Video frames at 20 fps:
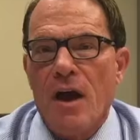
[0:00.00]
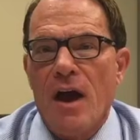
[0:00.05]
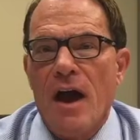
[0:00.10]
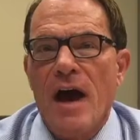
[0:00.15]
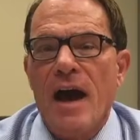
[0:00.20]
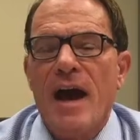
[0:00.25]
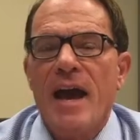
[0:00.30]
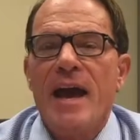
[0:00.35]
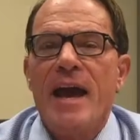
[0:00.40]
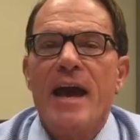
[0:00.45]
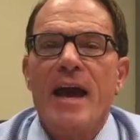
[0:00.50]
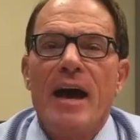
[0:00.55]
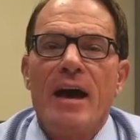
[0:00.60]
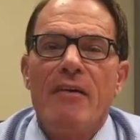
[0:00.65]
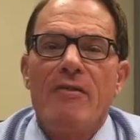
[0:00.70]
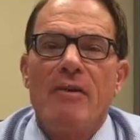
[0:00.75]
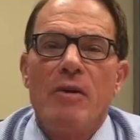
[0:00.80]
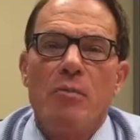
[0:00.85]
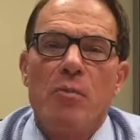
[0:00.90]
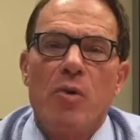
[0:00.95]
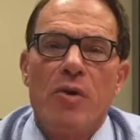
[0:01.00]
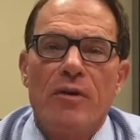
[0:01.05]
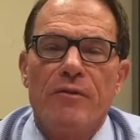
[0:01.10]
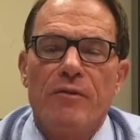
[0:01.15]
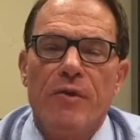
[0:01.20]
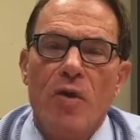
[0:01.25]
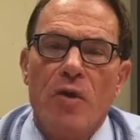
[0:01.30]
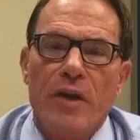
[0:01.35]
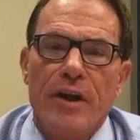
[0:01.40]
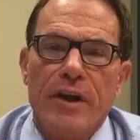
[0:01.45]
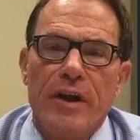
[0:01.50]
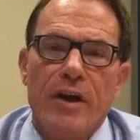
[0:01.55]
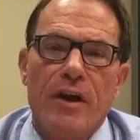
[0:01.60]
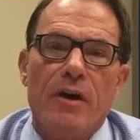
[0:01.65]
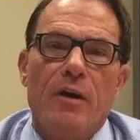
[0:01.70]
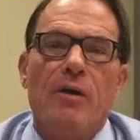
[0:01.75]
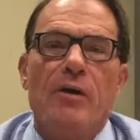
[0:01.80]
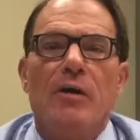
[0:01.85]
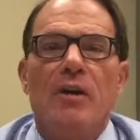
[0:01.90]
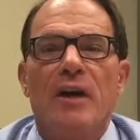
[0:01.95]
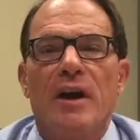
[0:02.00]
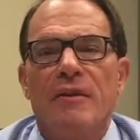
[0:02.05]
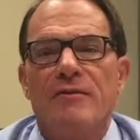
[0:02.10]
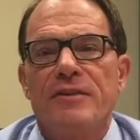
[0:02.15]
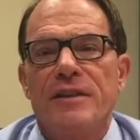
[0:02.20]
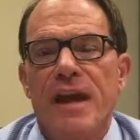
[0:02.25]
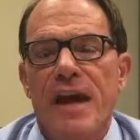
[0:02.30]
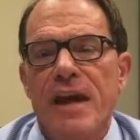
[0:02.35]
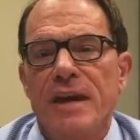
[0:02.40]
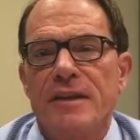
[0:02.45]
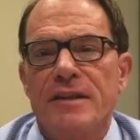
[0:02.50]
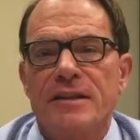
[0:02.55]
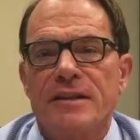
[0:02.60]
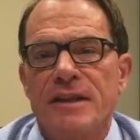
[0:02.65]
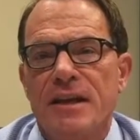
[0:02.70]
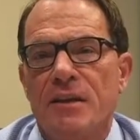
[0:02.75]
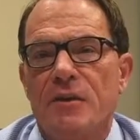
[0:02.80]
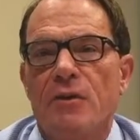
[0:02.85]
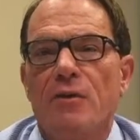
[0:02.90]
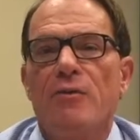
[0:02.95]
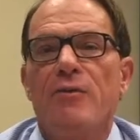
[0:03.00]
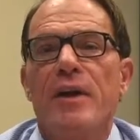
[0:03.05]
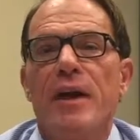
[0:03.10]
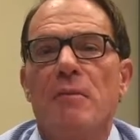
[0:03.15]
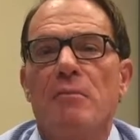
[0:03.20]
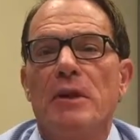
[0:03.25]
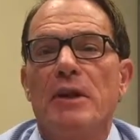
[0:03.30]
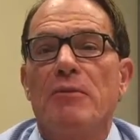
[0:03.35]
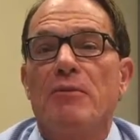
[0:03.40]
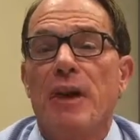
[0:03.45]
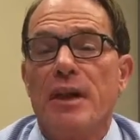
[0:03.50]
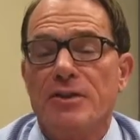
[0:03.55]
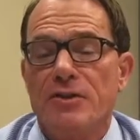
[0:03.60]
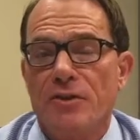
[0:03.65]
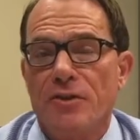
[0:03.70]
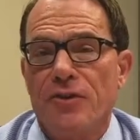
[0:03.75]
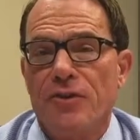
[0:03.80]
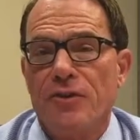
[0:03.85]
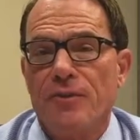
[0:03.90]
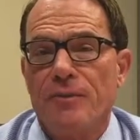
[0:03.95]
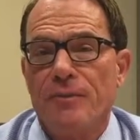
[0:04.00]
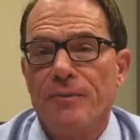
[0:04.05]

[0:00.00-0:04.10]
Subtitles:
I have a portfolio of 10 single-family rentals.